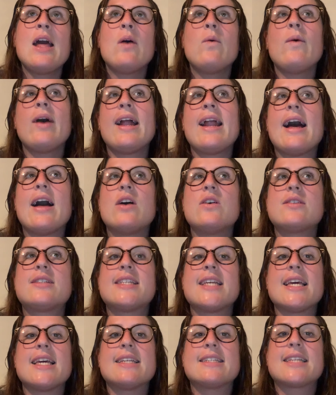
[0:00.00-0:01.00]
What
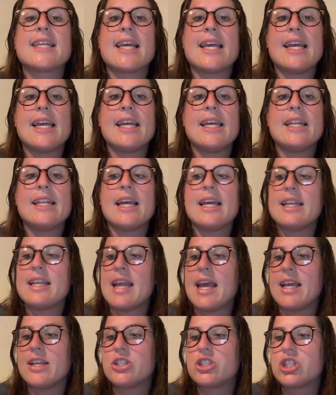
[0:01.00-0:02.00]
else is in
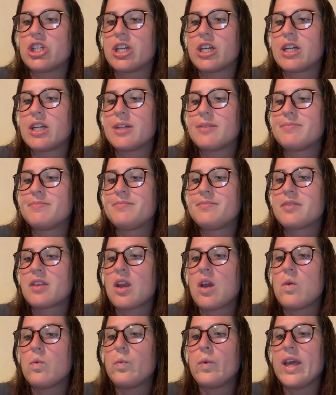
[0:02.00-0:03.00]
nature?
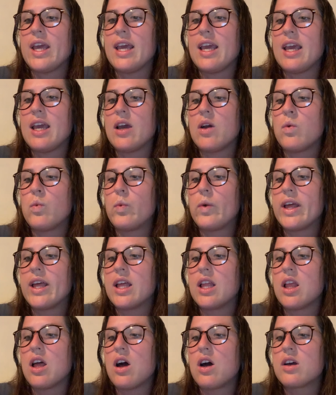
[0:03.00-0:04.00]
We
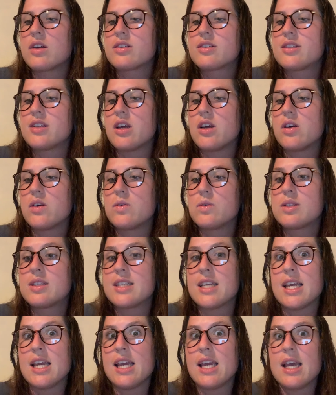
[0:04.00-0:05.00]
will also
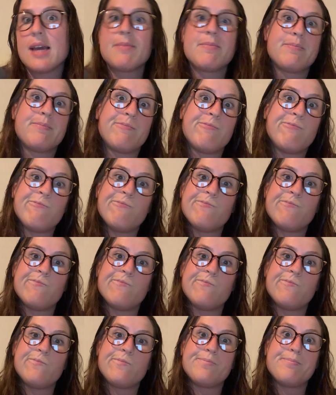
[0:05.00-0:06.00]
see,
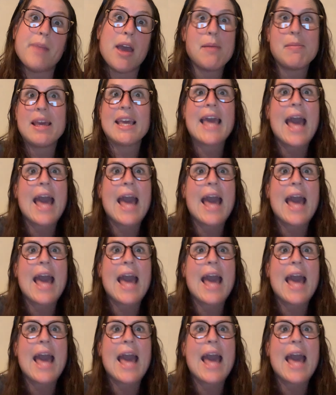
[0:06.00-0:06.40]
maybe